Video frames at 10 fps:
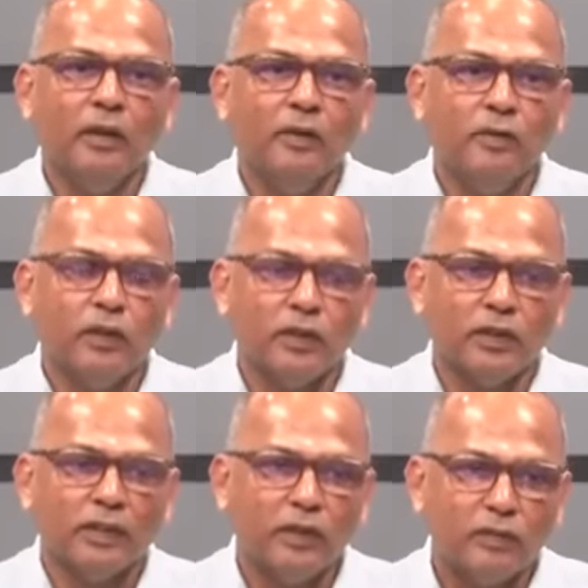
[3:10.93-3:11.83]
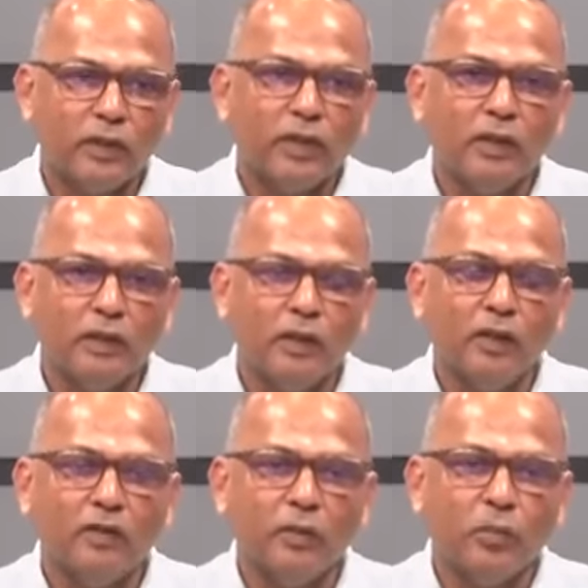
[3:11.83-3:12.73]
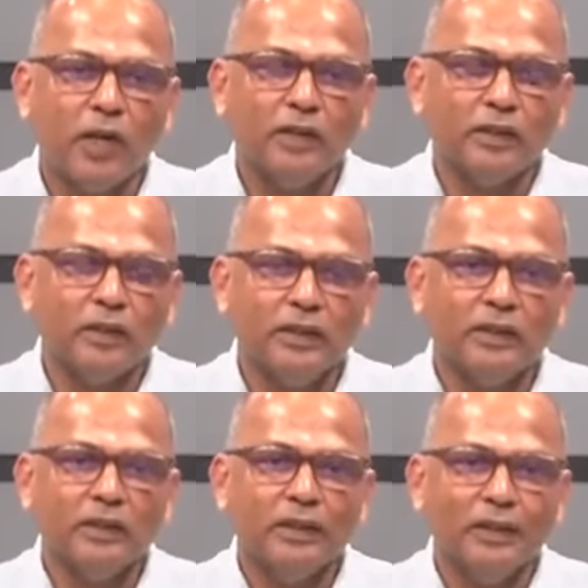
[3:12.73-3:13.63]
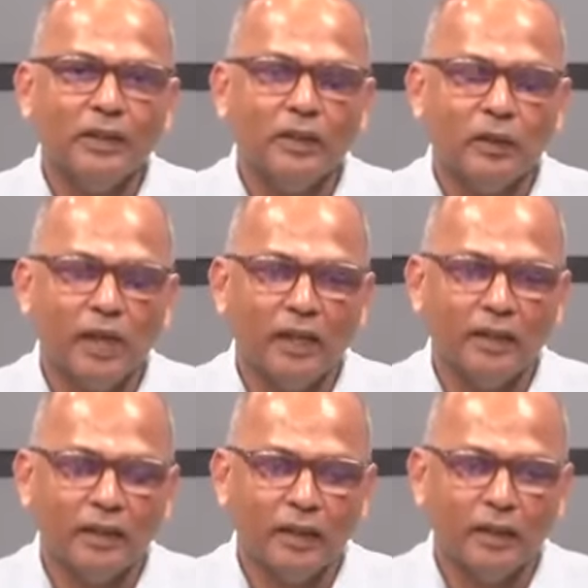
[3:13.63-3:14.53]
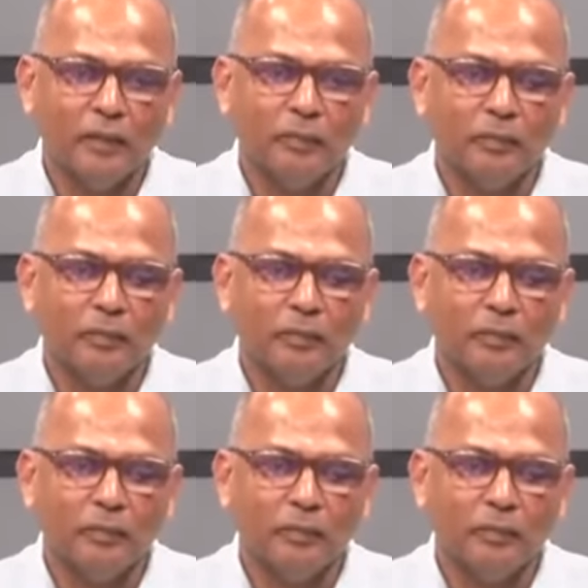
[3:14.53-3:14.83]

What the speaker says: for several of the parishes in the United Kingdom.